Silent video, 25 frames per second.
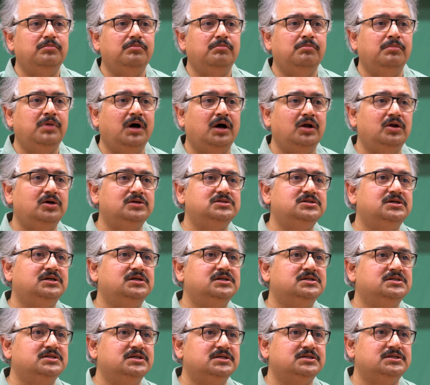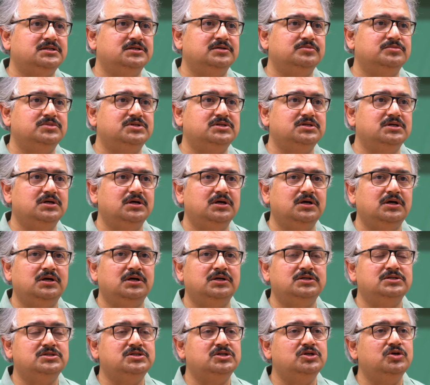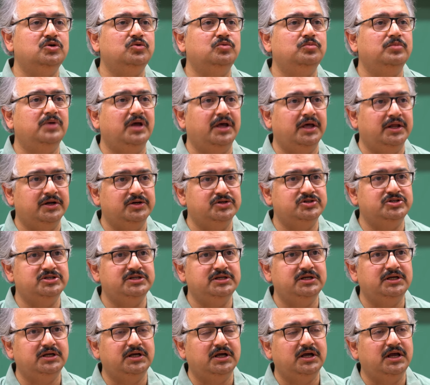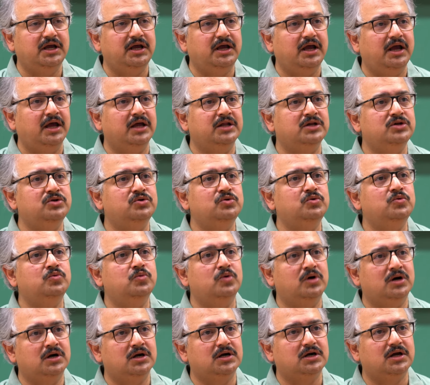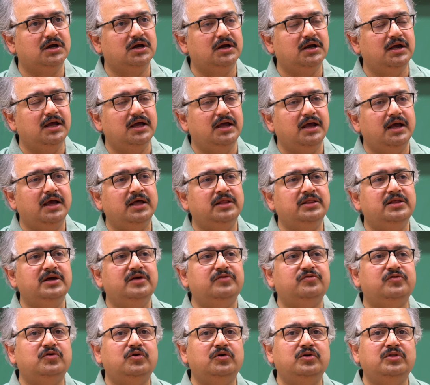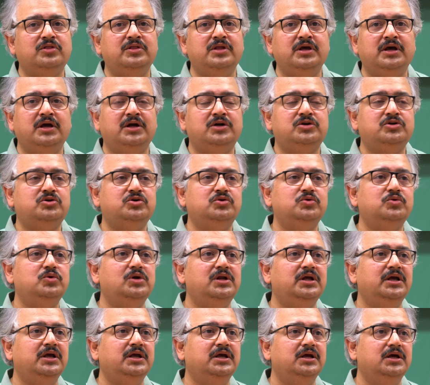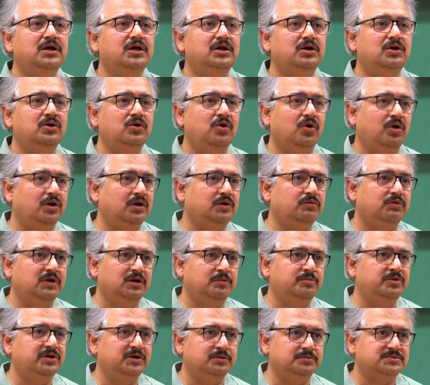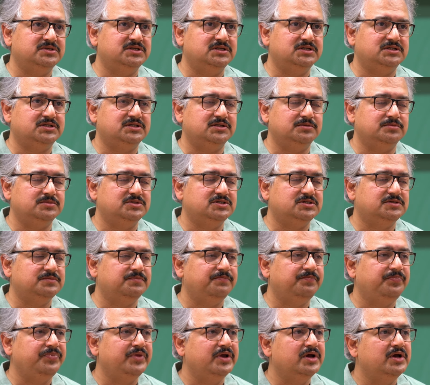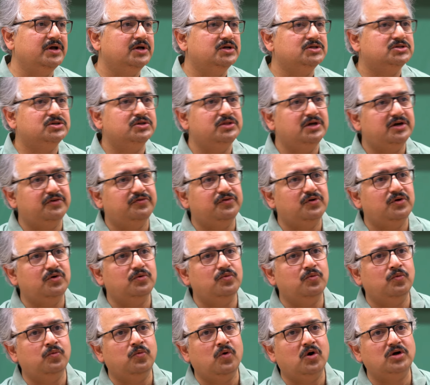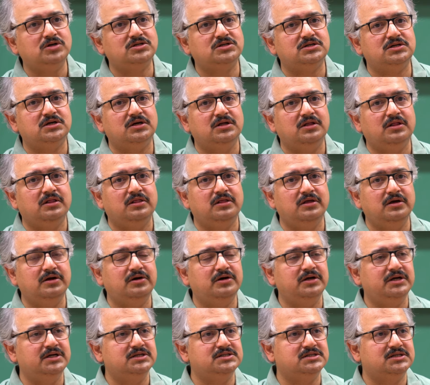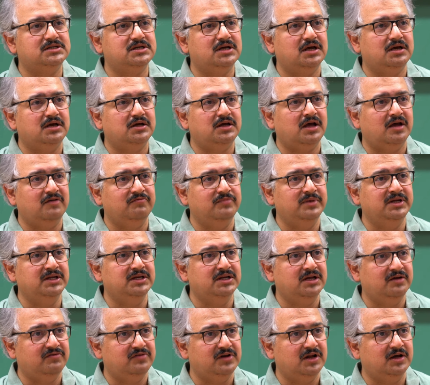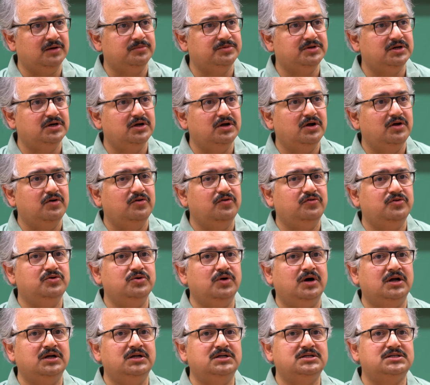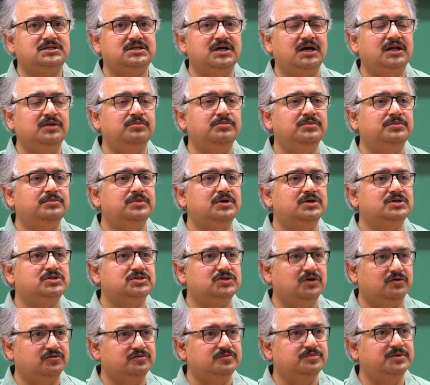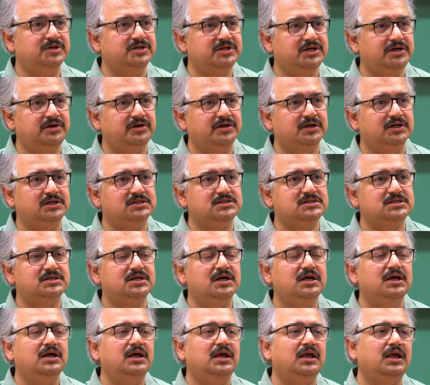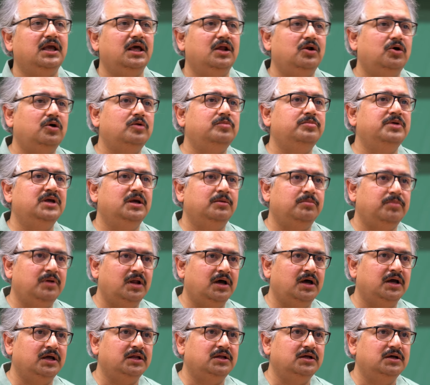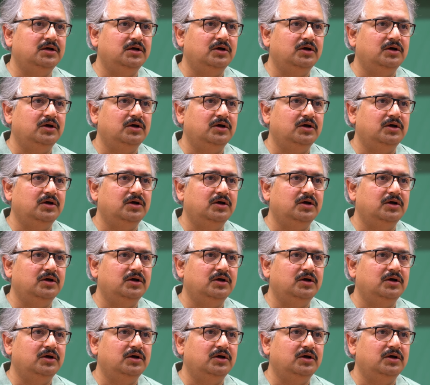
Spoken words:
biological systems consume energy and do work, and therefore they are truly non-equilibrium systems. So therefore, what theories have been developed to understand soft materials cannot be applied